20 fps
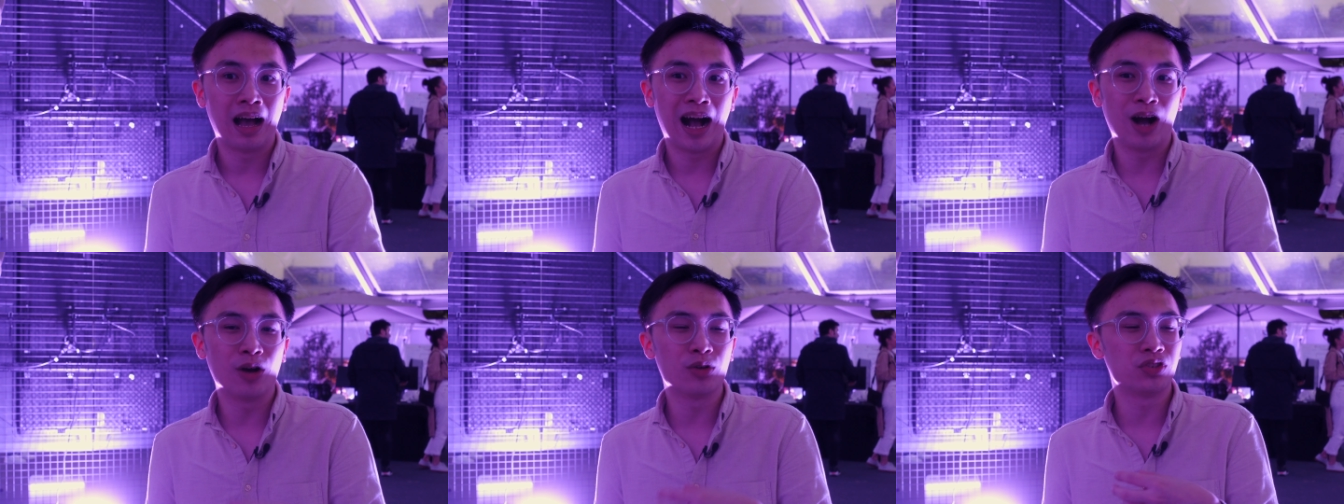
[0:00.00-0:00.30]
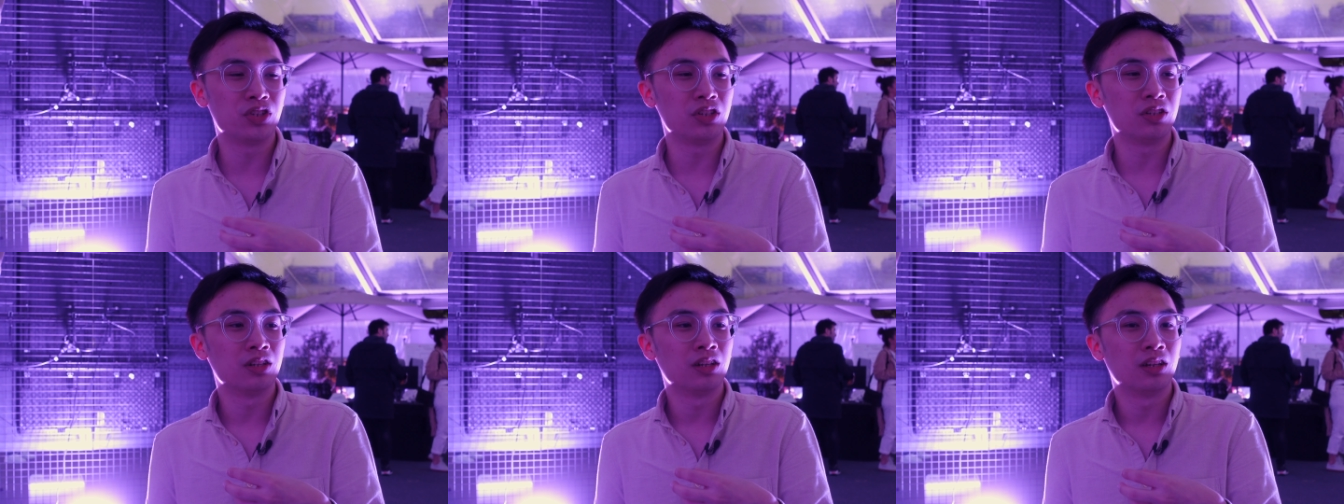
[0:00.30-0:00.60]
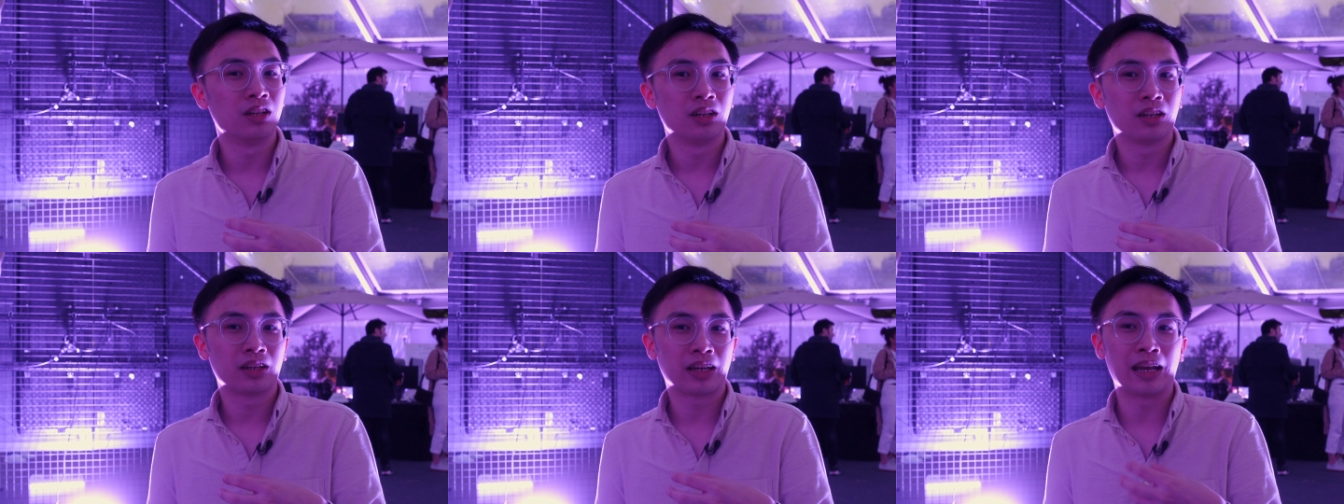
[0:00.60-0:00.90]
How is it
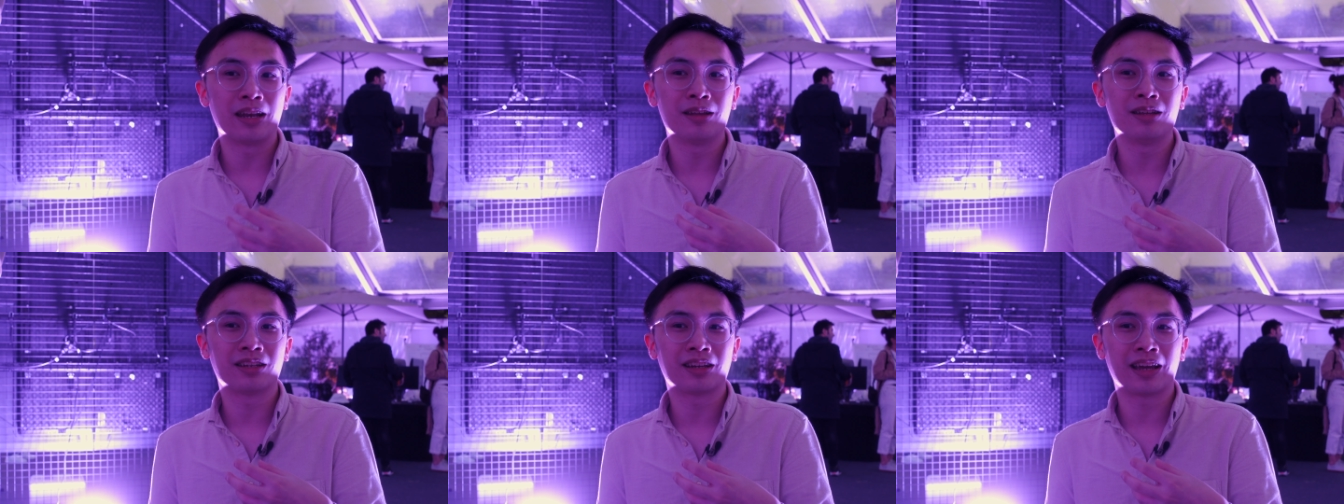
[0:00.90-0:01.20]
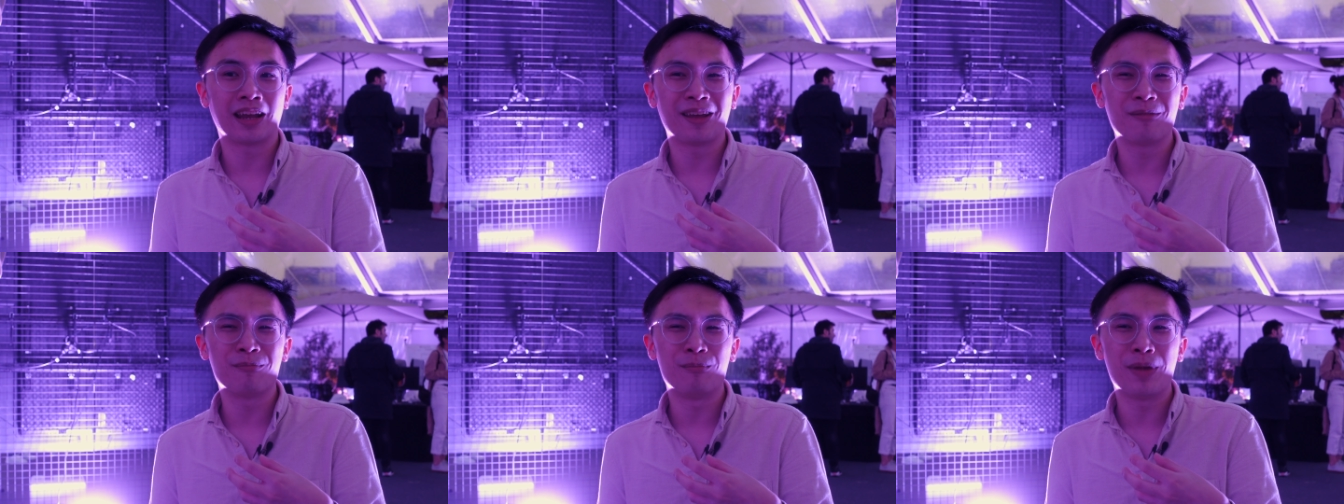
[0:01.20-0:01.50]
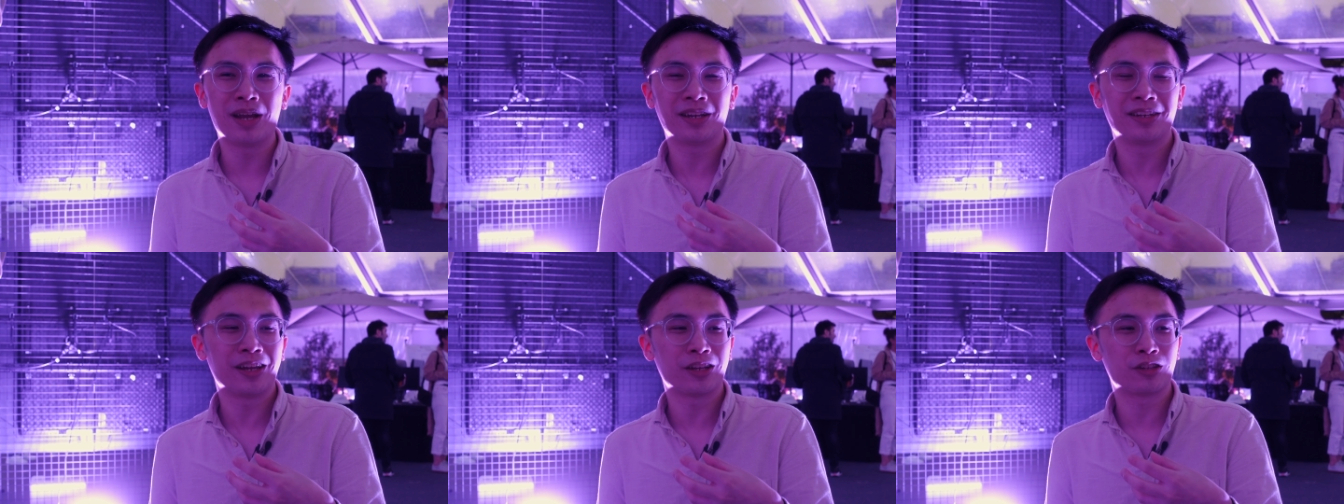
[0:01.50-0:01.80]
can I can I
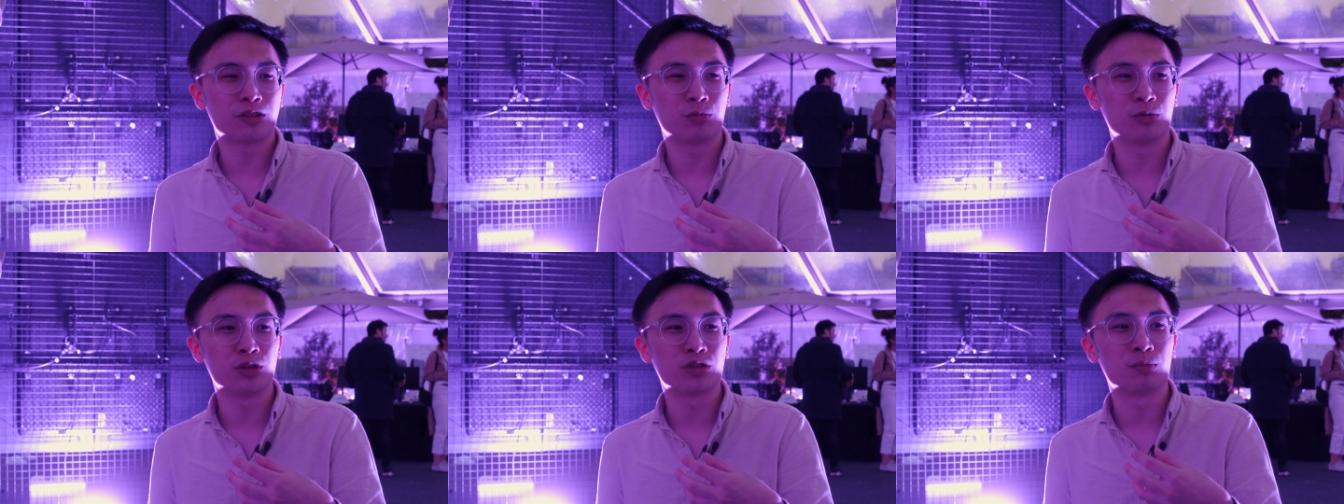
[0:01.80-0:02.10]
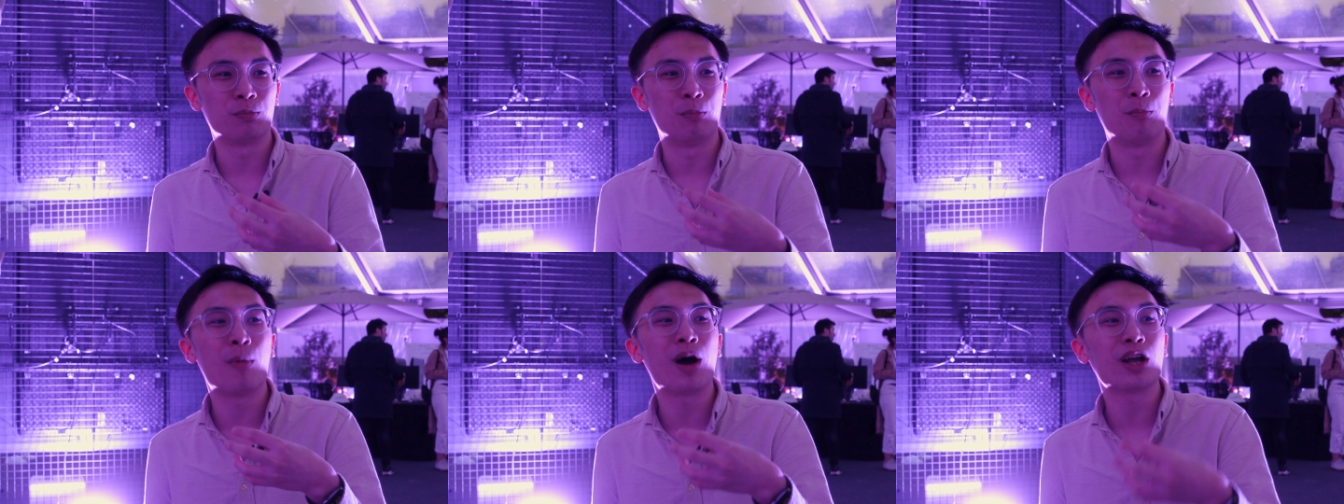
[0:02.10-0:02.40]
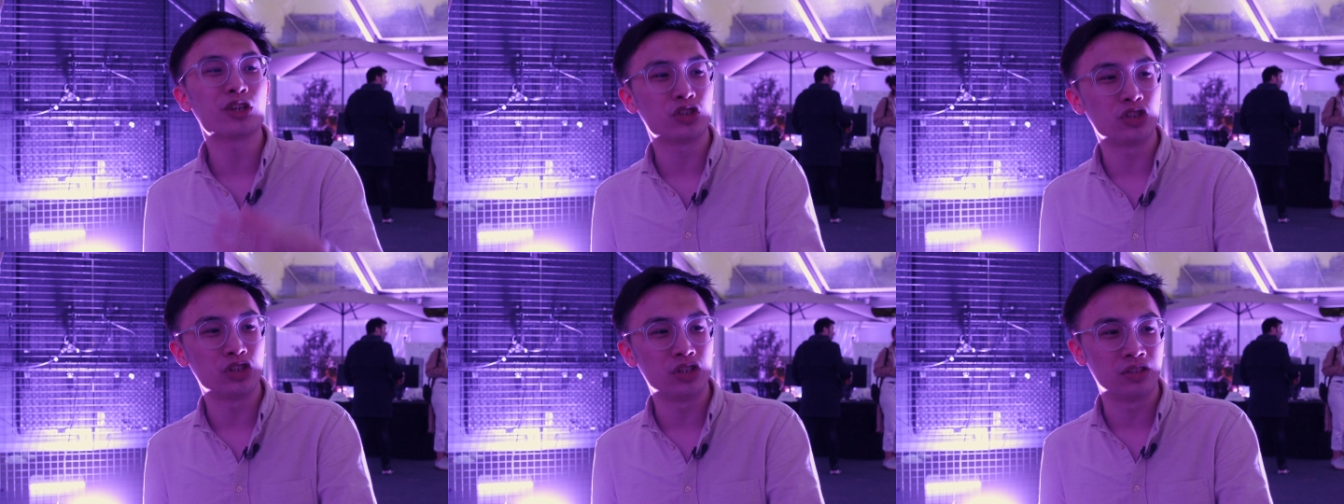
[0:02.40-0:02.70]
make the experience
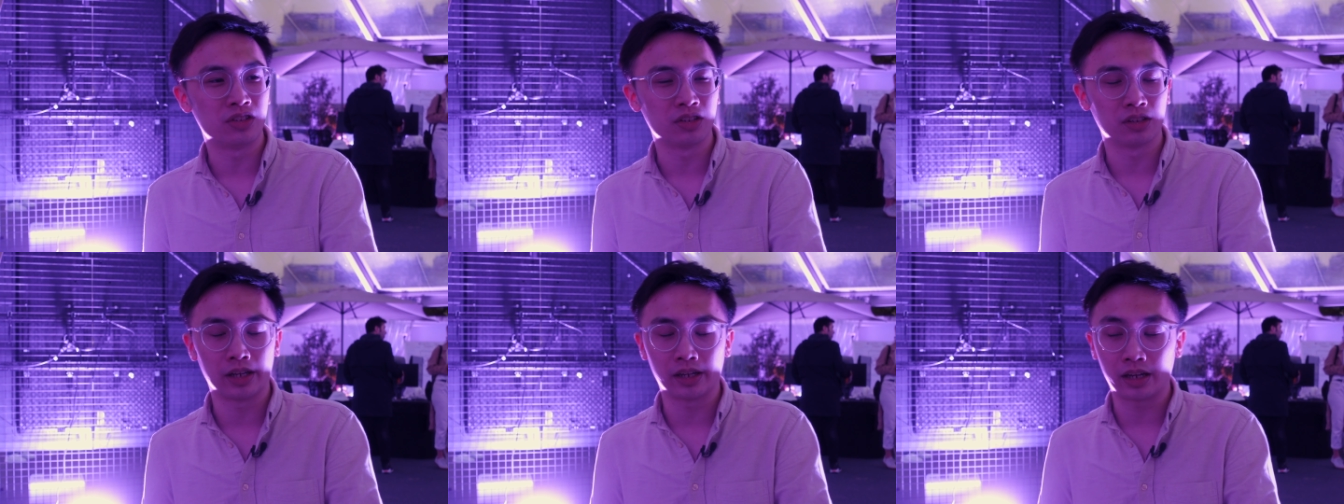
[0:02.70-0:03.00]
much easier?